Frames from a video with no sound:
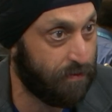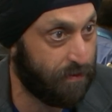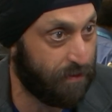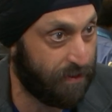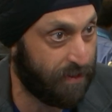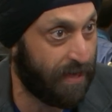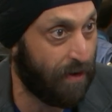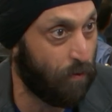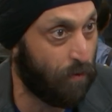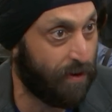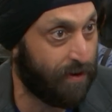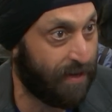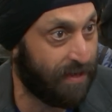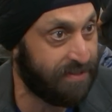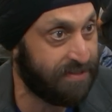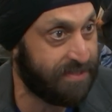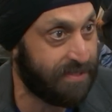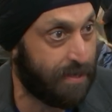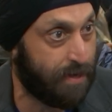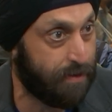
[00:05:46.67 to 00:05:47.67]
the day one I
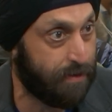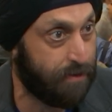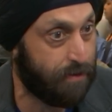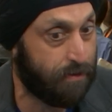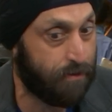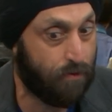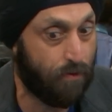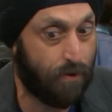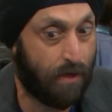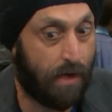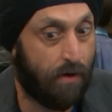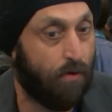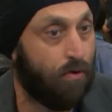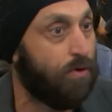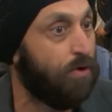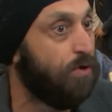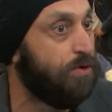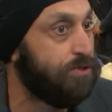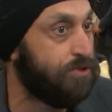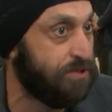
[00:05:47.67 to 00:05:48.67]
started, to now
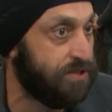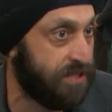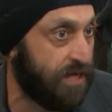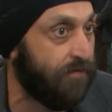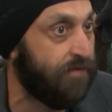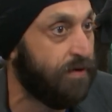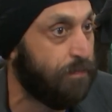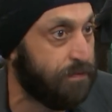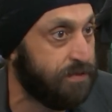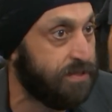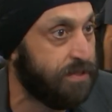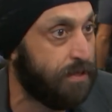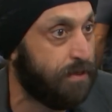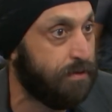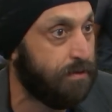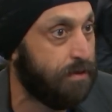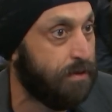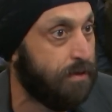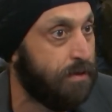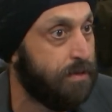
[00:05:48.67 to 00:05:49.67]
close to 70%.
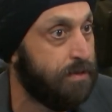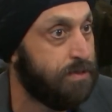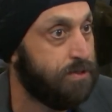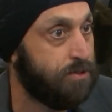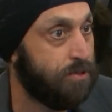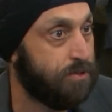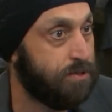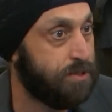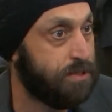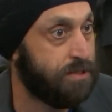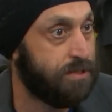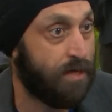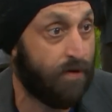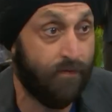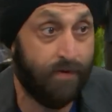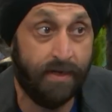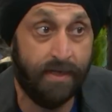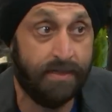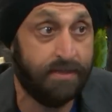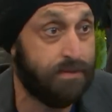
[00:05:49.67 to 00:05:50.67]
External. So
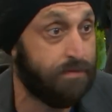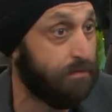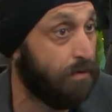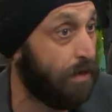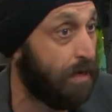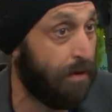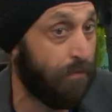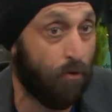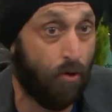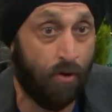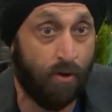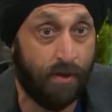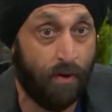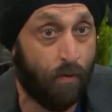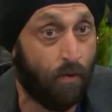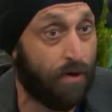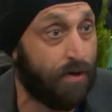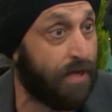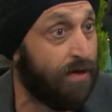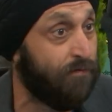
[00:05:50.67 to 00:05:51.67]
70 is, yeah. I'm only
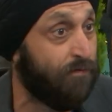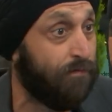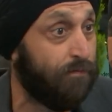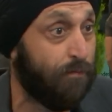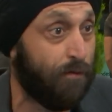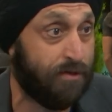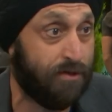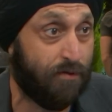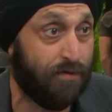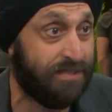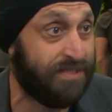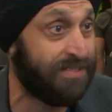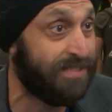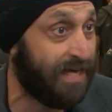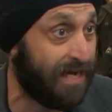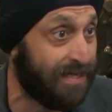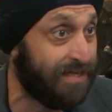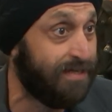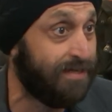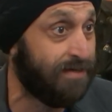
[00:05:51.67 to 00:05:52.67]
working with Chris
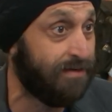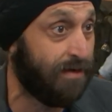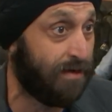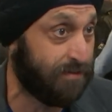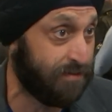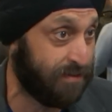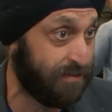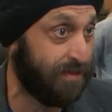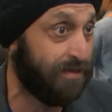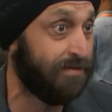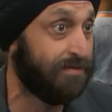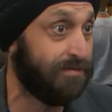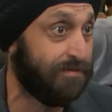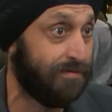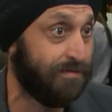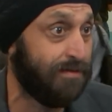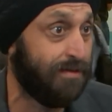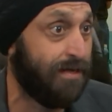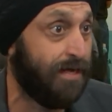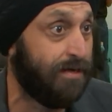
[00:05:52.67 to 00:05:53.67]
Degnan, our
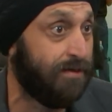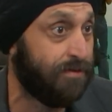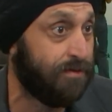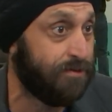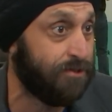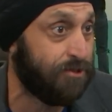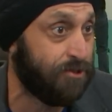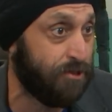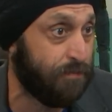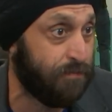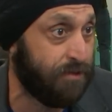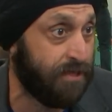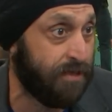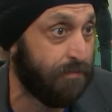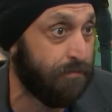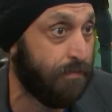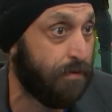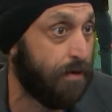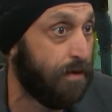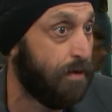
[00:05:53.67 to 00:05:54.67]
sales leadership
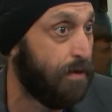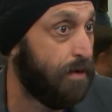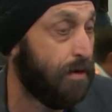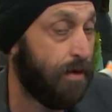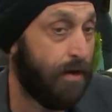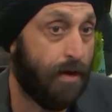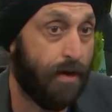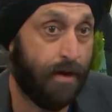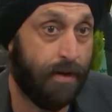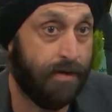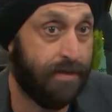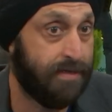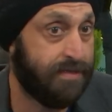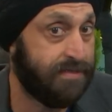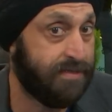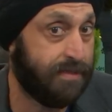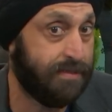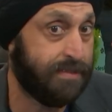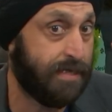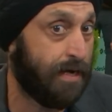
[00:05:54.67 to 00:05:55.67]
team, and
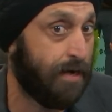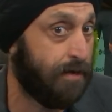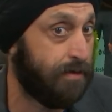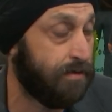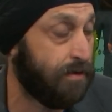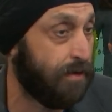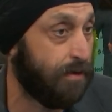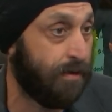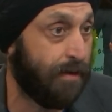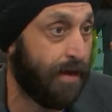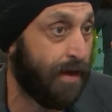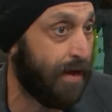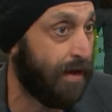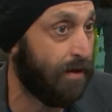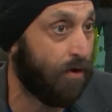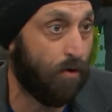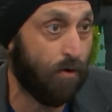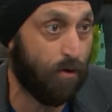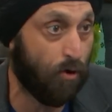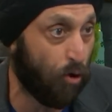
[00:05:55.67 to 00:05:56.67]
his entire
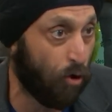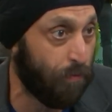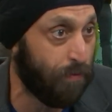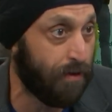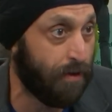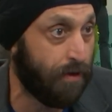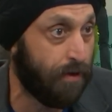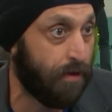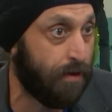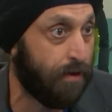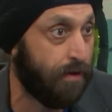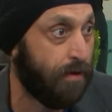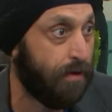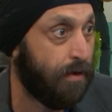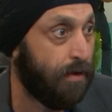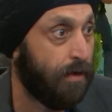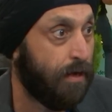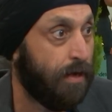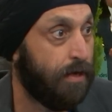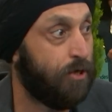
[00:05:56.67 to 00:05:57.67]
gang globally
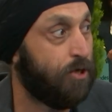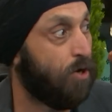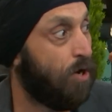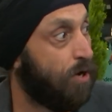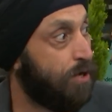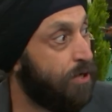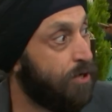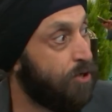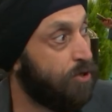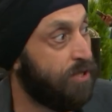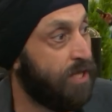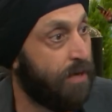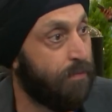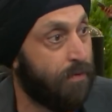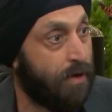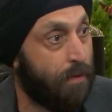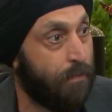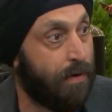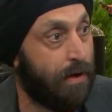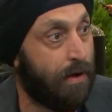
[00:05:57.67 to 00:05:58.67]
in talking to them
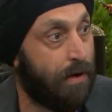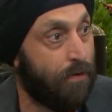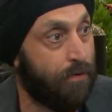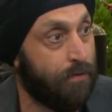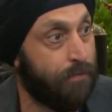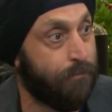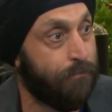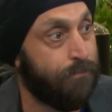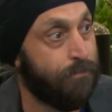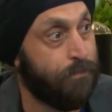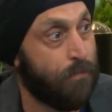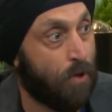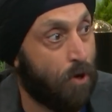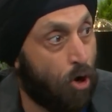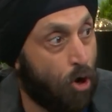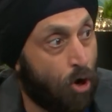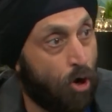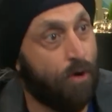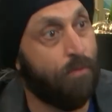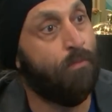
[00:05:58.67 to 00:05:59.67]
about
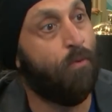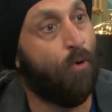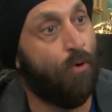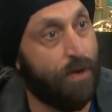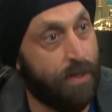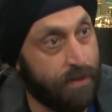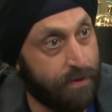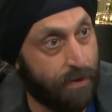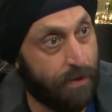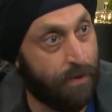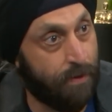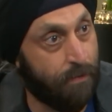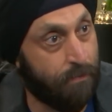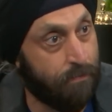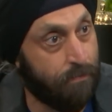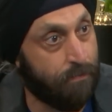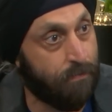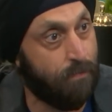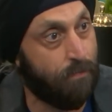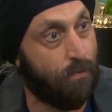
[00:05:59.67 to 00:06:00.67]
onboarding
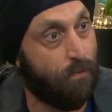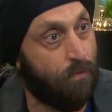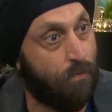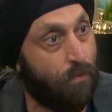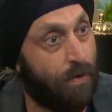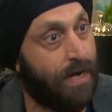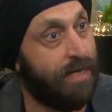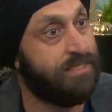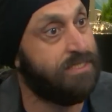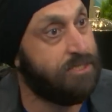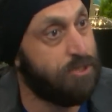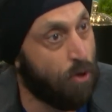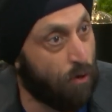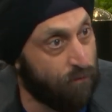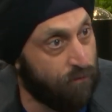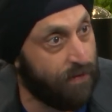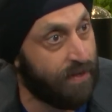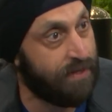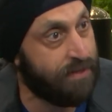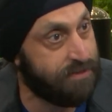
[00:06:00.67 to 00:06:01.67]
them, why
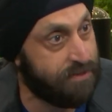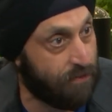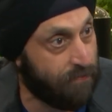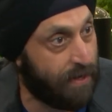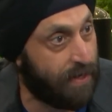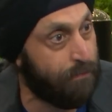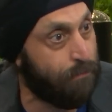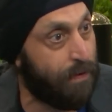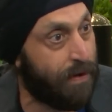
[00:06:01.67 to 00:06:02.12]
Snowflake is the right